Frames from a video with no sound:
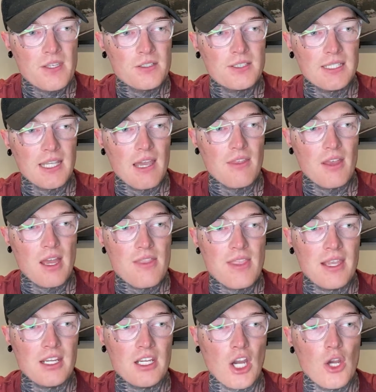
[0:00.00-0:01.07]
together, and
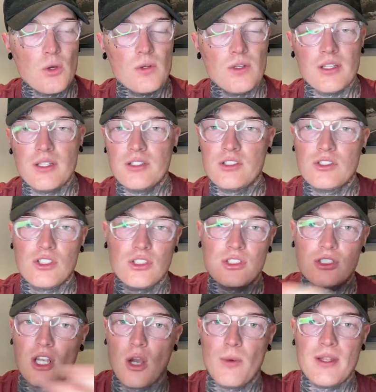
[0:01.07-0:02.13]
then go
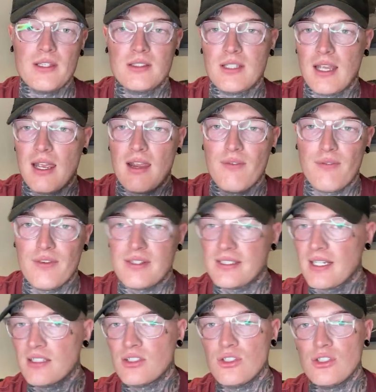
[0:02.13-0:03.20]
into every
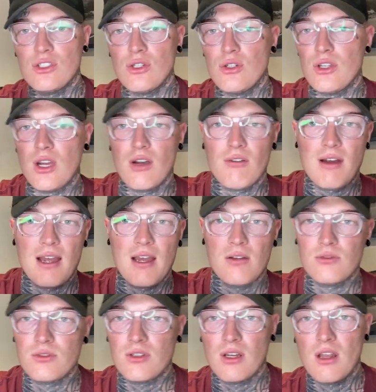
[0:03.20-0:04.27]
tattoo studio
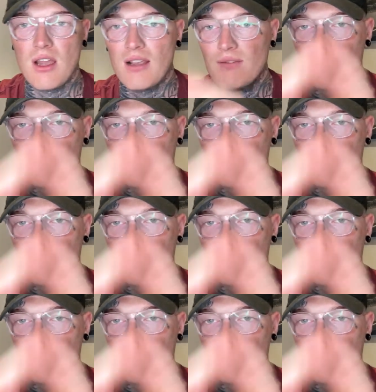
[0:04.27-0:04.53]
around the like